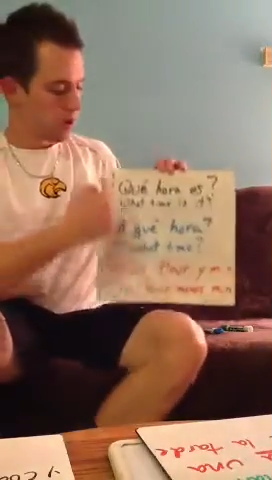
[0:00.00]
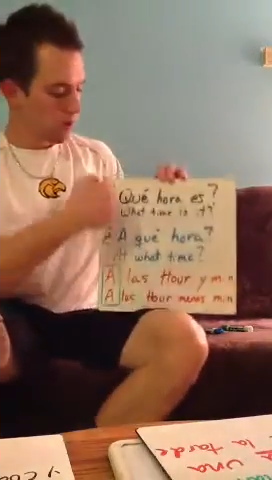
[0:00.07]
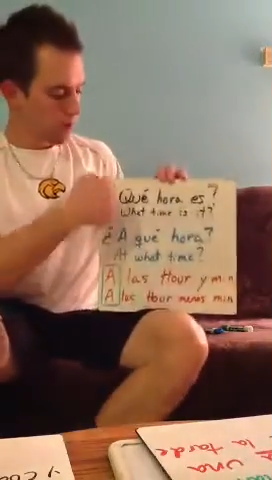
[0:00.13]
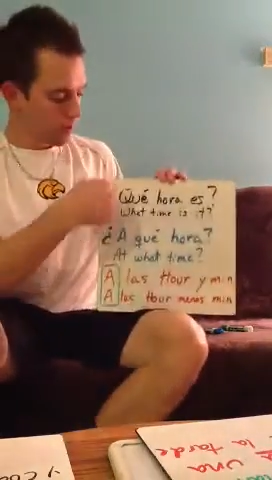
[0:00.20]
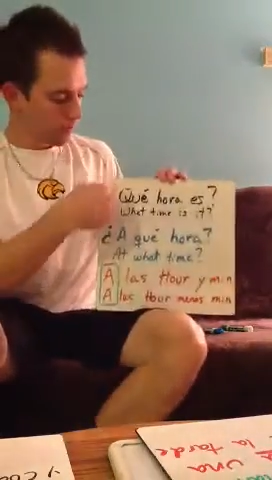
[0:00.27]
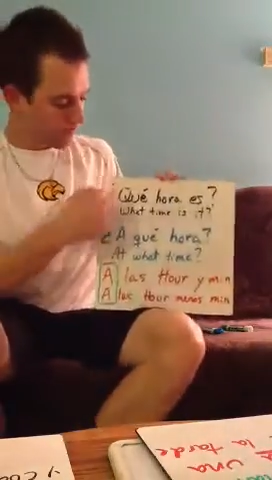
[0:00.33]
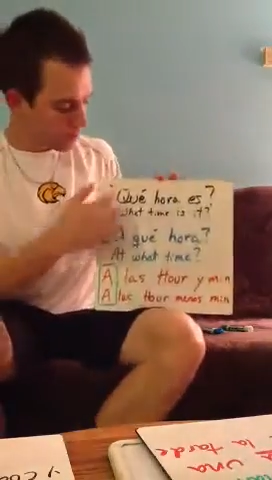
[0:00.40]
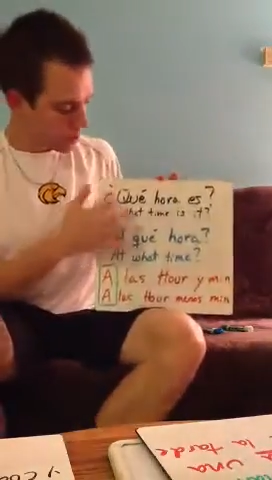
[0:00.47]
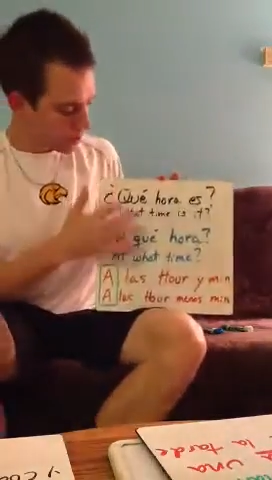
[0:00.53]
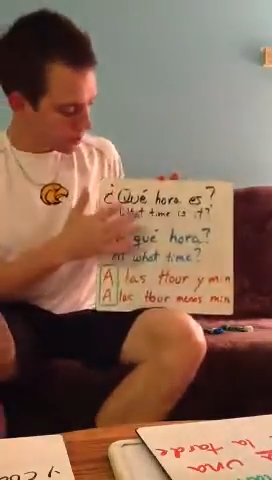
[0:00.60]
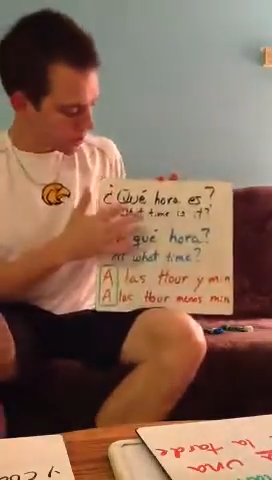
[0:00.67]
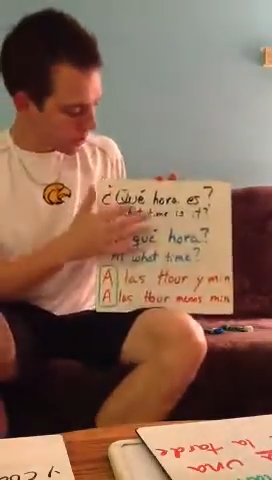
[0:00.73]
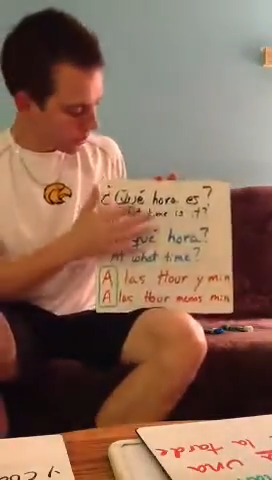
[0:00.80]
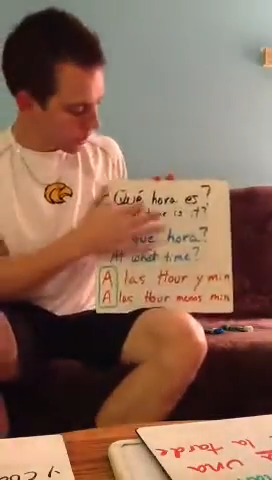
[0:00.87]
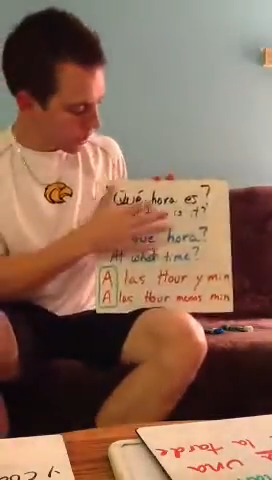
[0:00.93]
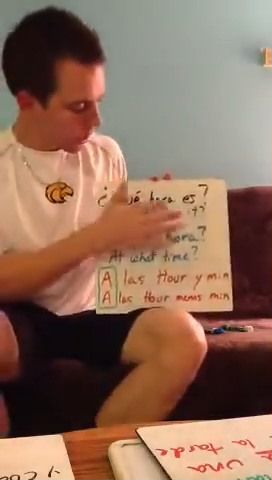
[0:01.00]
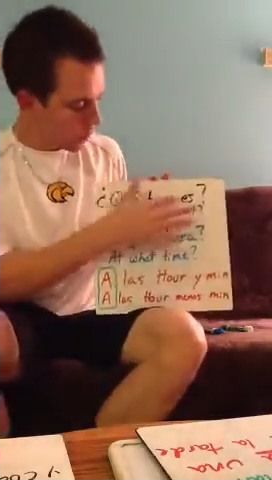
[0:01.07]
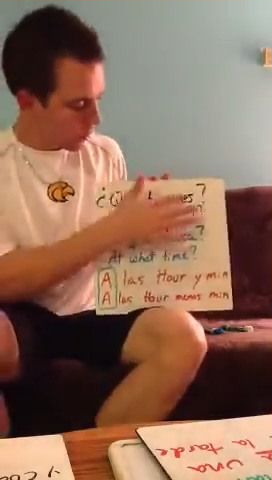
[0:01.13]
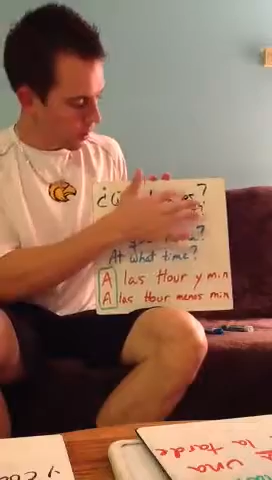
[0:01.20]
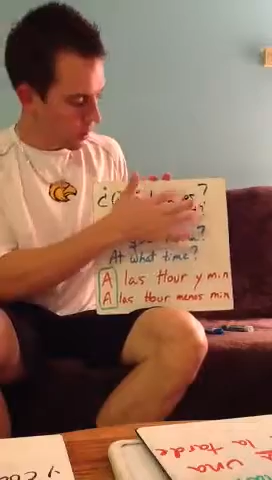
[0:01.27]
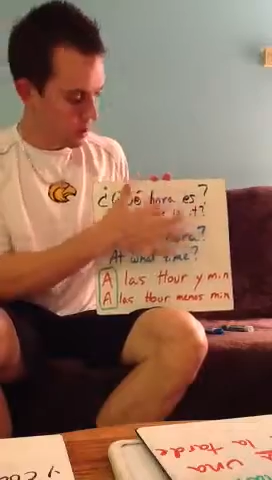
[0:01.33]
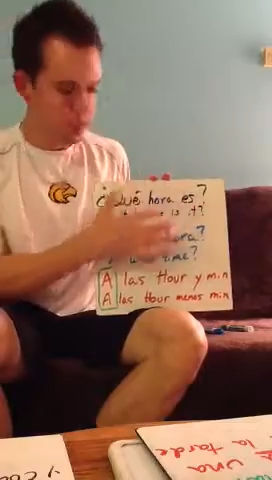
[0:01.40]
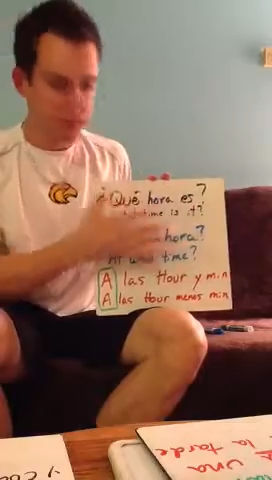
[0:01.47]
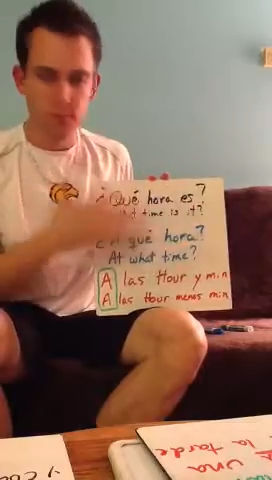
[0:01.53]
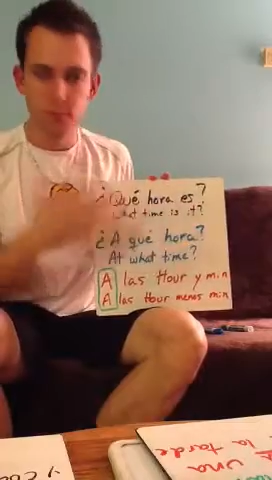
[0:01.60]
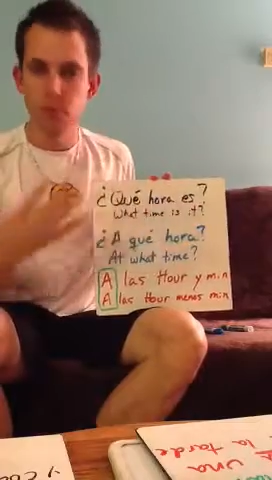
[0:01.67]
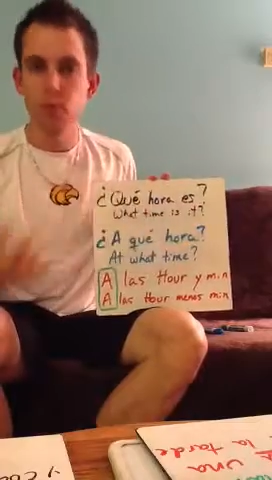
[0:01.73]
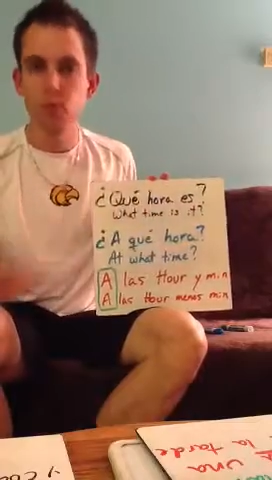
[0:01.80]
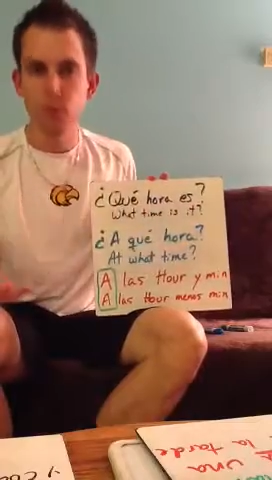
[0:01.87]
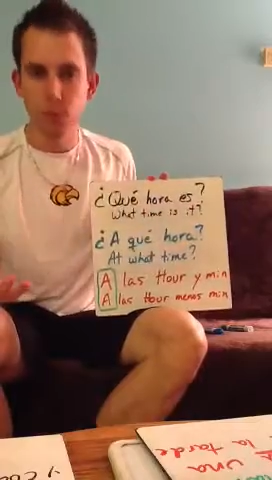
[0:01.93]
We first had ¿Qué hora es?
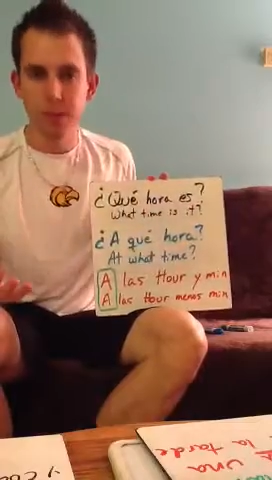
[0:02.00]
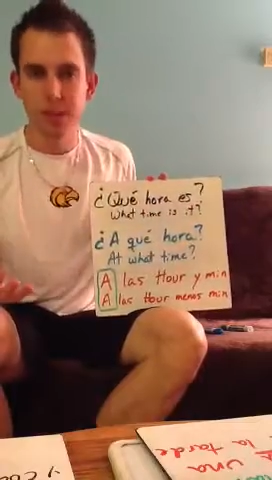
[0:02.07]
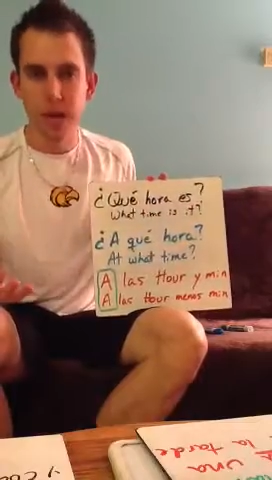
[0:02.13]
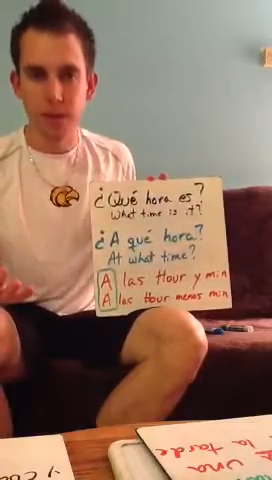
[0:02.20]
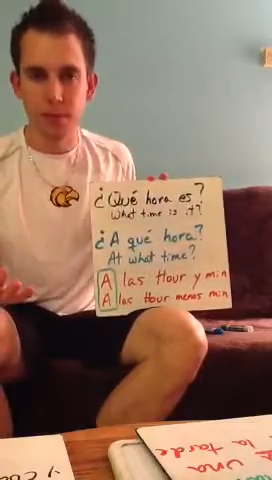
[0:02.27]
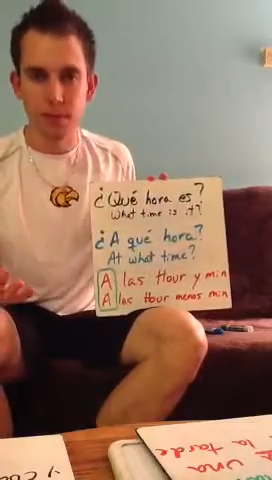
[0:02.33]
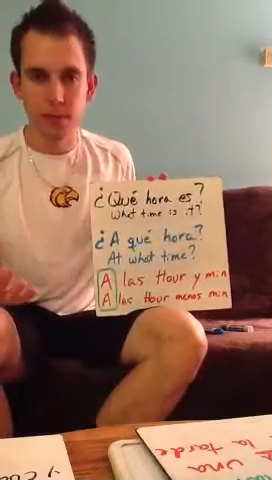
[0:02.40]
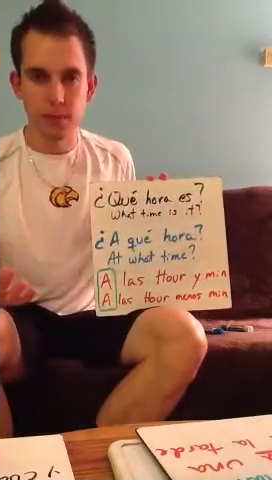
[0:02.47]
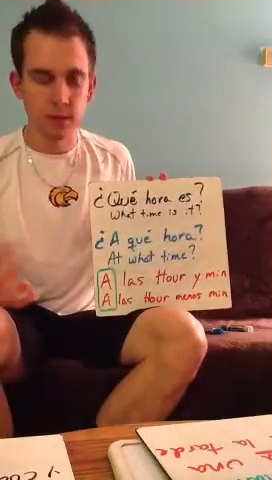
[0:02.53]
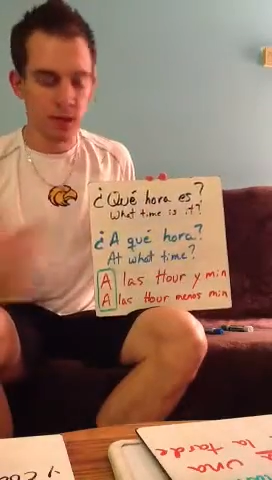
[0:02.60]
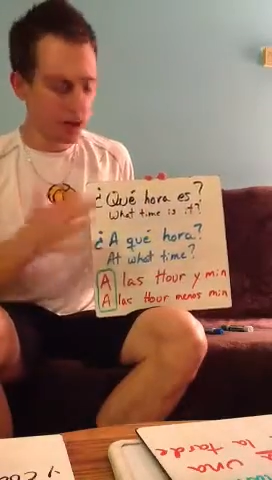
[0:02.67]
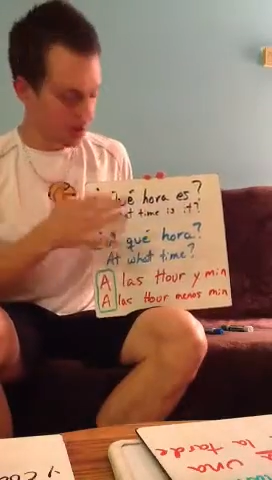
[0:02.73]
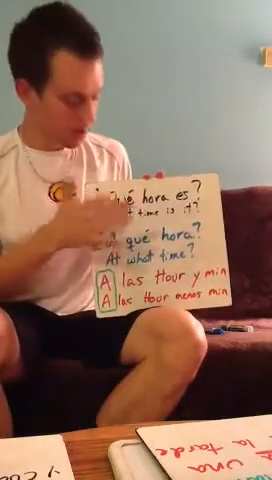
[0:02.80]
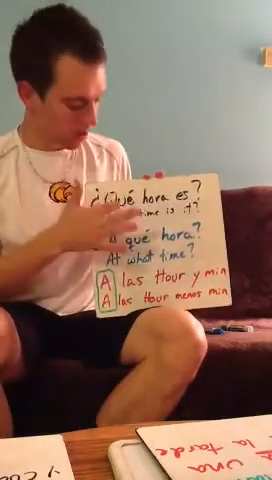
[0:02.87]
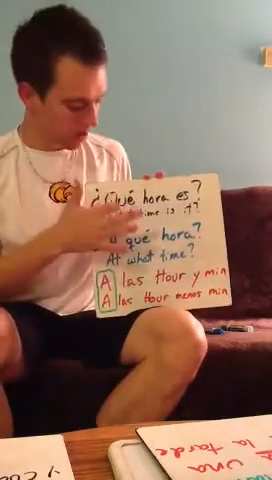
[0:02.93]
What time is it, right?